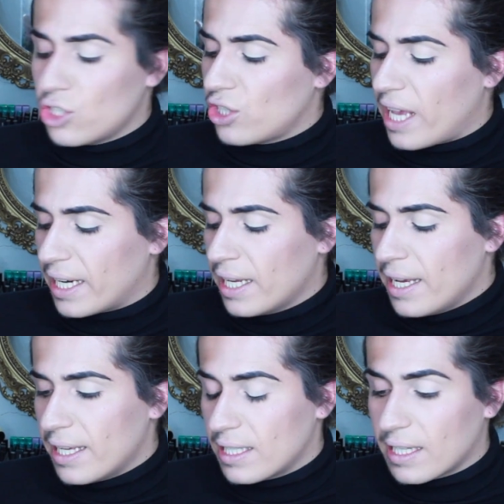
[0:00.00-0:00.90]
shade
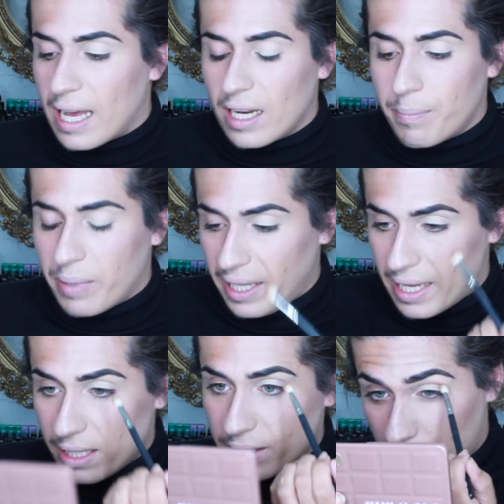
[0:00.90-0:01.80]
is the color
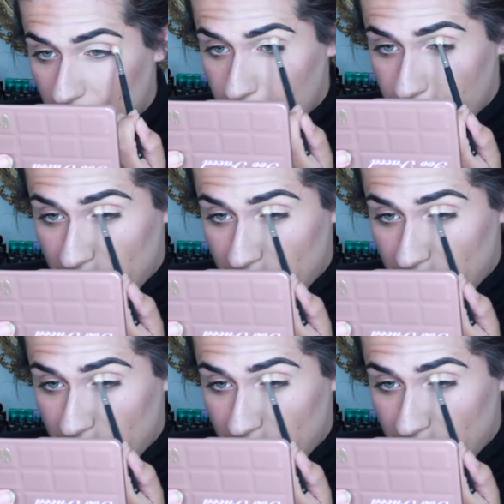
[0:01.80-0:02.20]
Peanut, and I'm